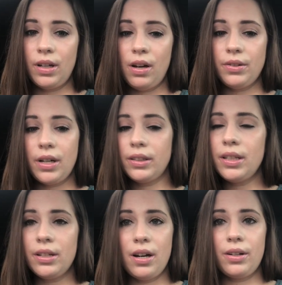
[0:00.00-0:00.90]
I'll talk to
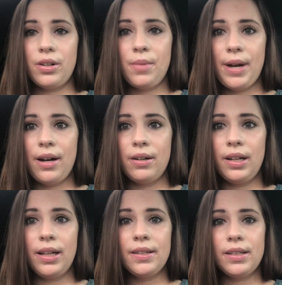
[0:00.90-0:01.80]
the doctor about
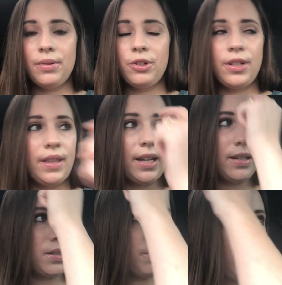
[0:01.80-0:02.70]
it, see what she thinks,